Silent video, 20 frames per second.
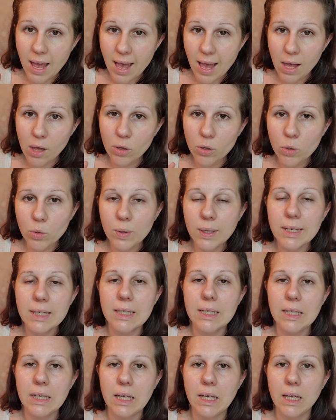how
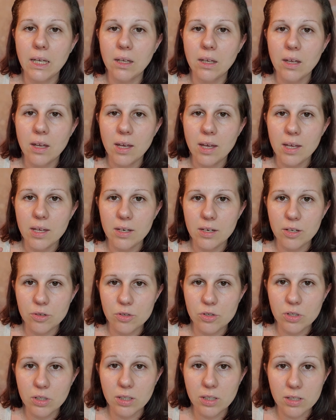quickly it
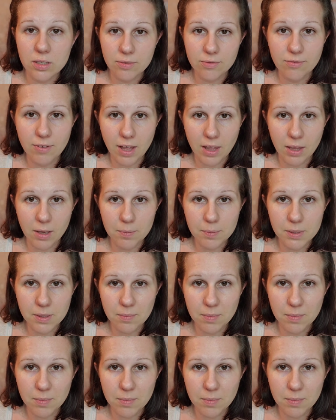usually develops.